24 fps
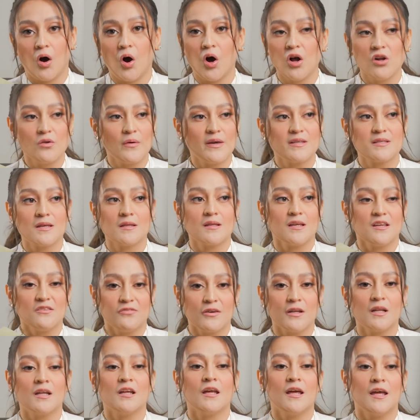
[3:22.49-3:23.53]
always, and
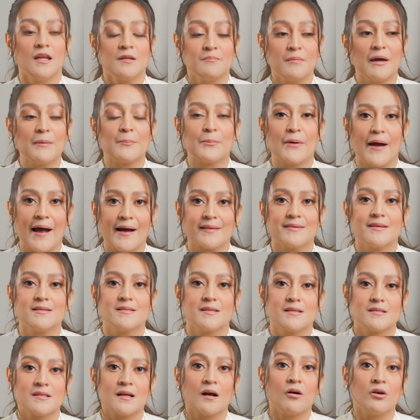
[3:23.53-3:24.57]
even in my
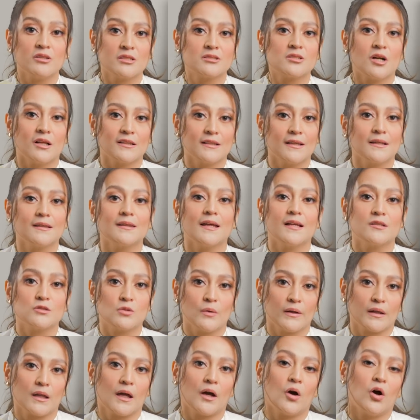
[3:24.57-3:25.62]
practice as a consultant,
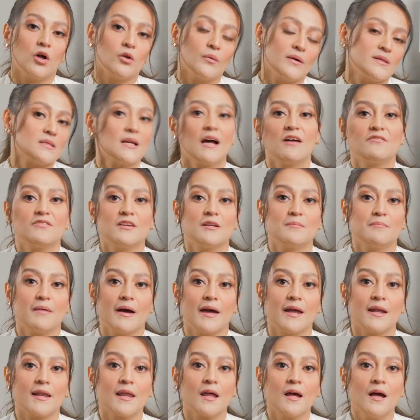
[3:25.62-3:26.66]
that's what I always have in
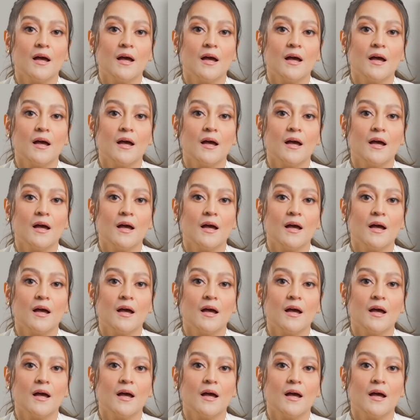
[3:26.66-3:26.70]
mind.